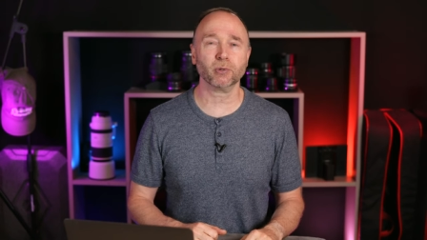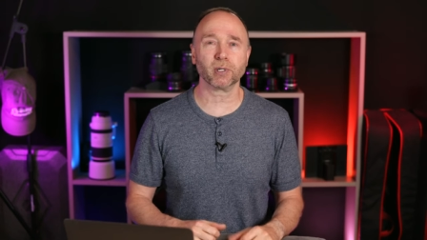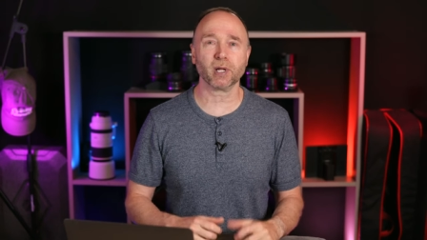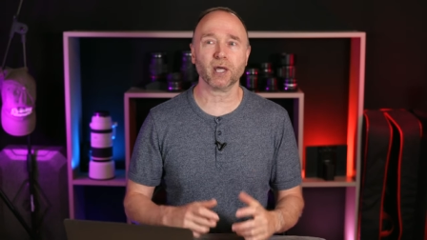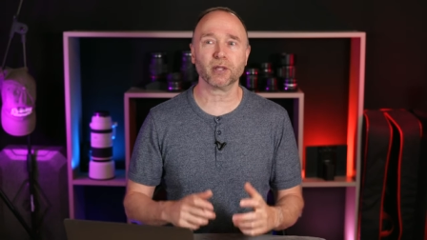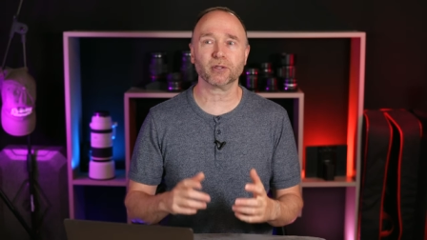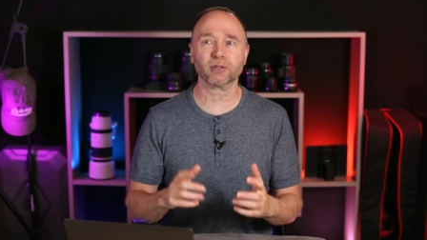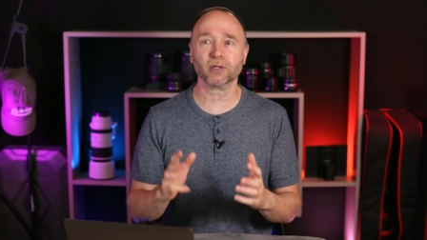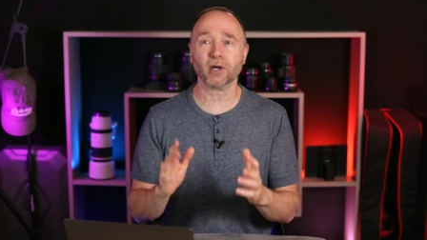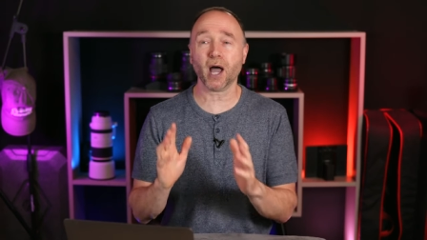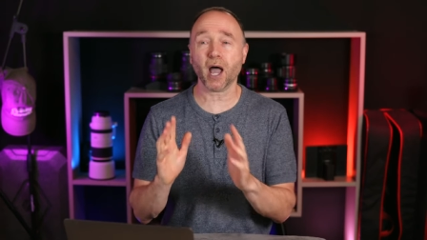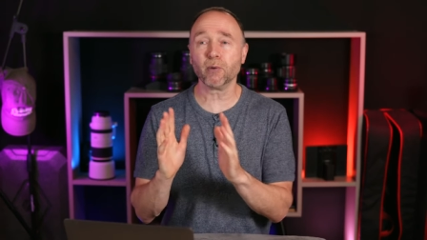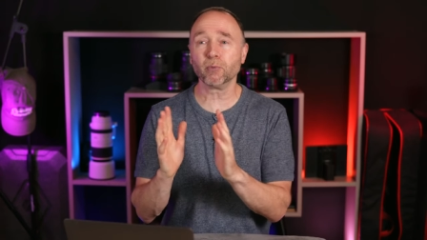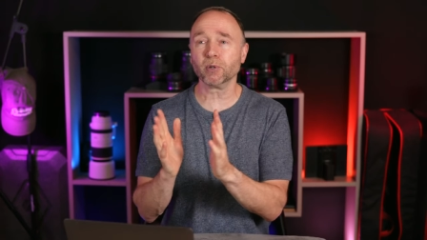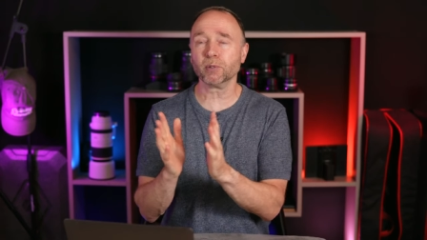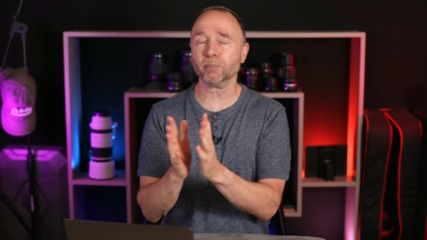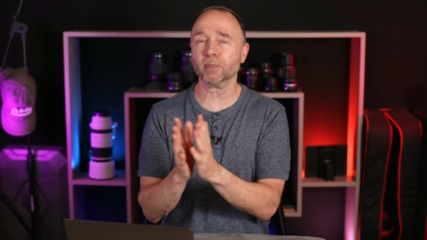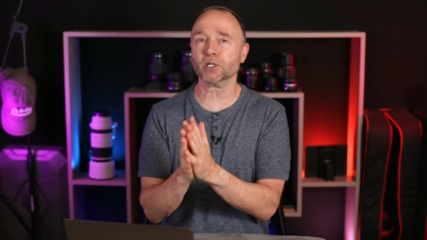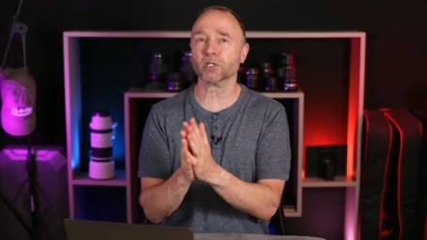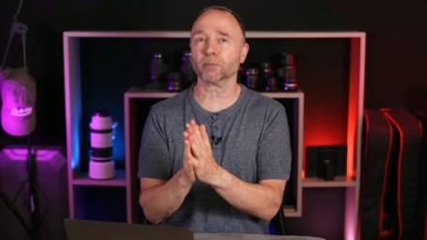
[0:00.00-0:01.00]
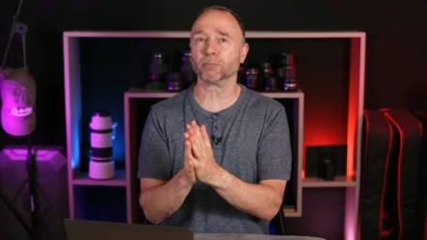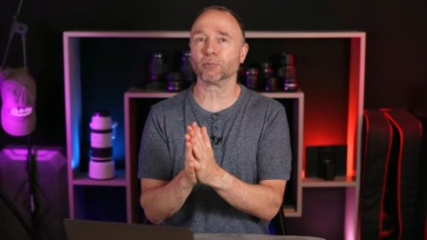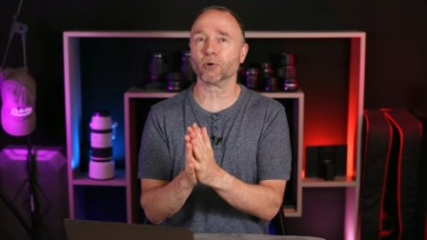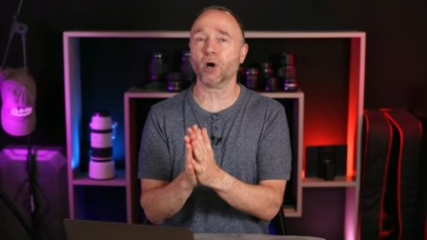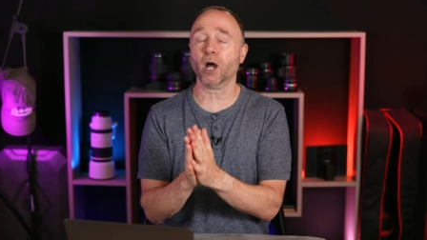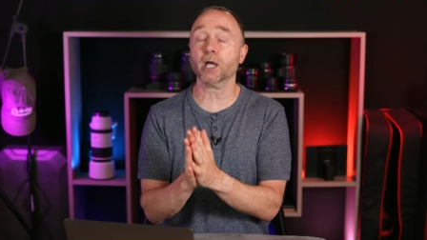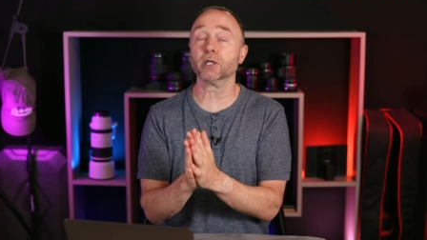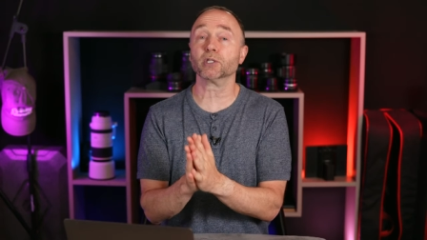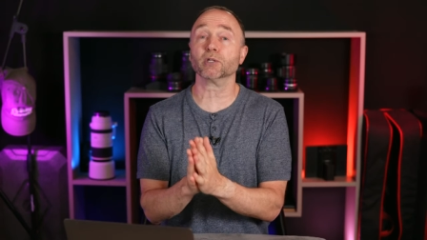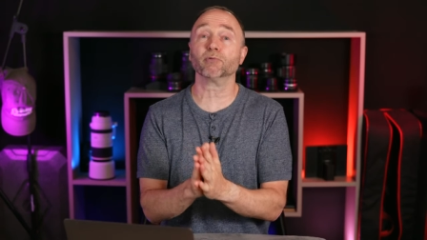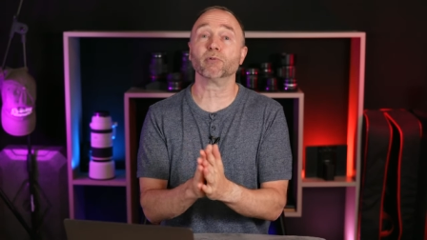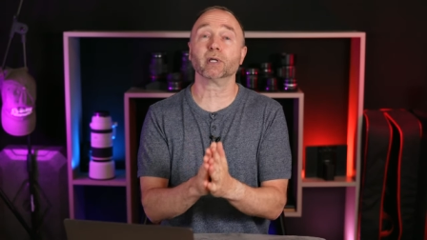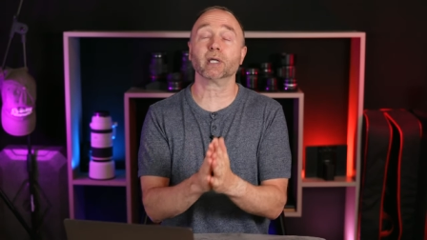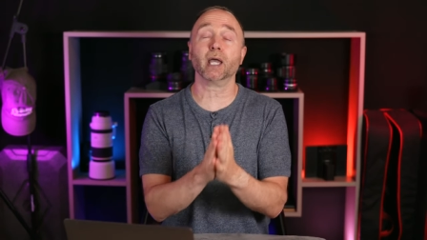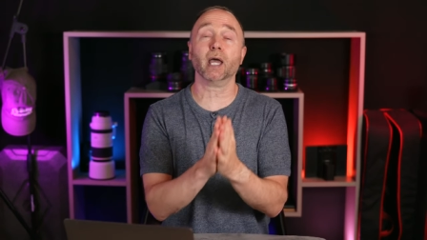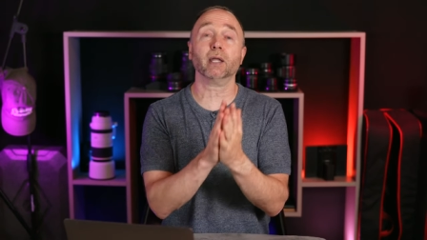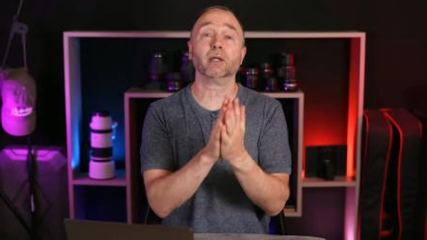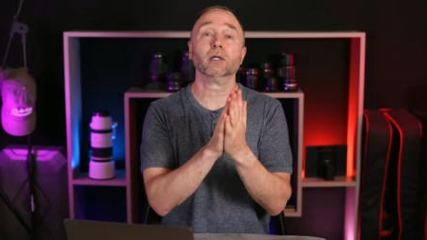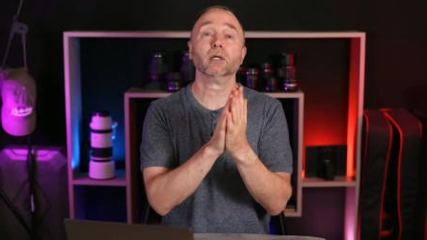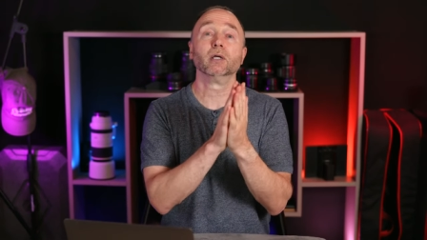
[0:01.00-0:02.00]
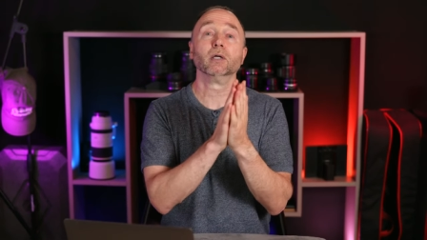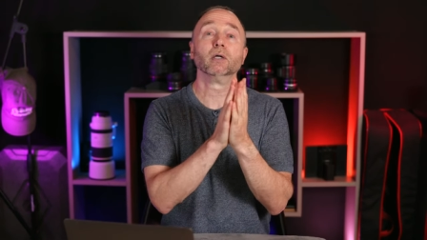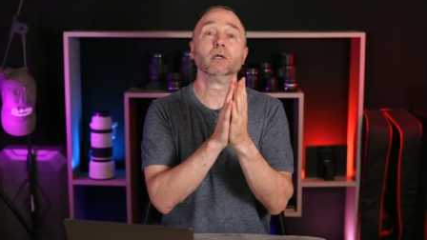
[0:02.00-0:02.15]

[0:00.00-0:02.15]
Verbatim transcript: And I, I wouldn't be surprised if we get